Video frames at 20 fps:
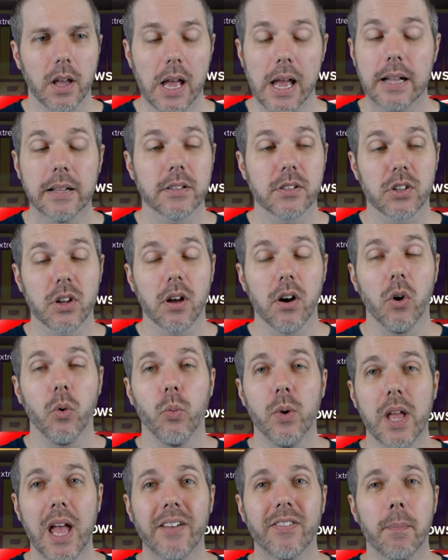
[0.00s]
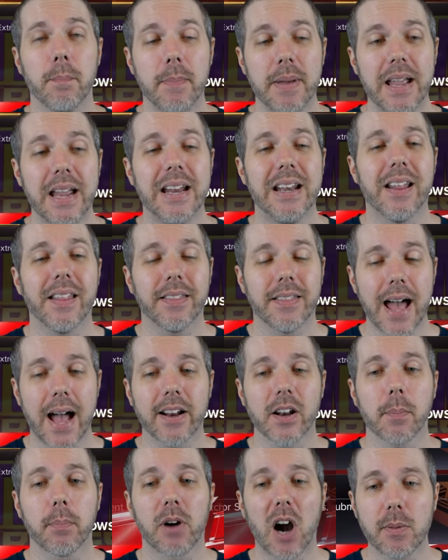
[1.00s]
And so we have made
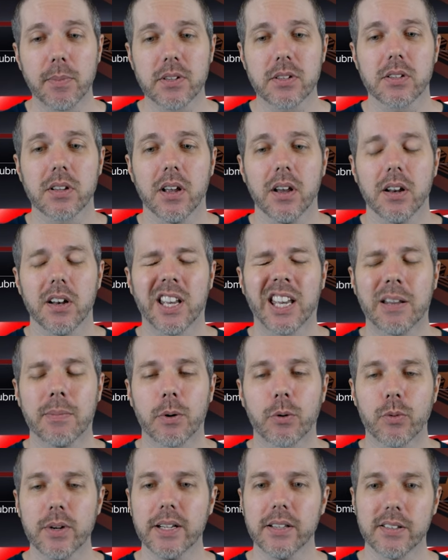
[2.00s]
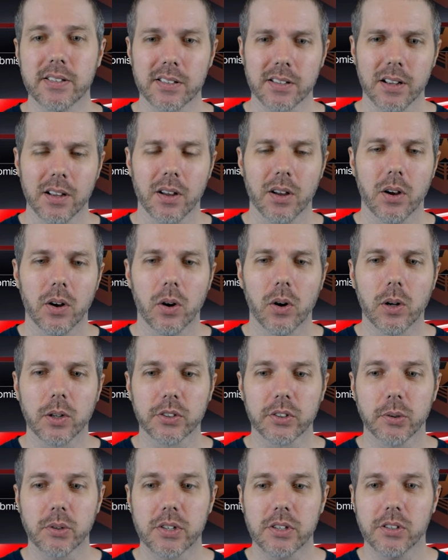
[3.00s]
that promise to Maryse.
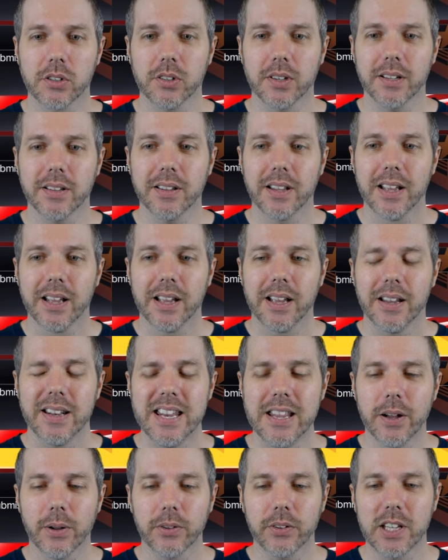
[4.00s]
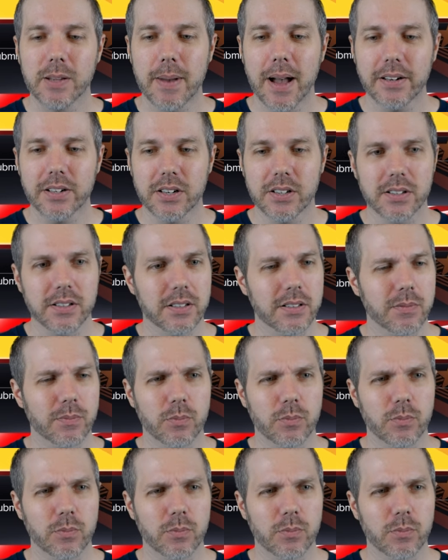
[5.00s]
Also, she's good at T L C matches.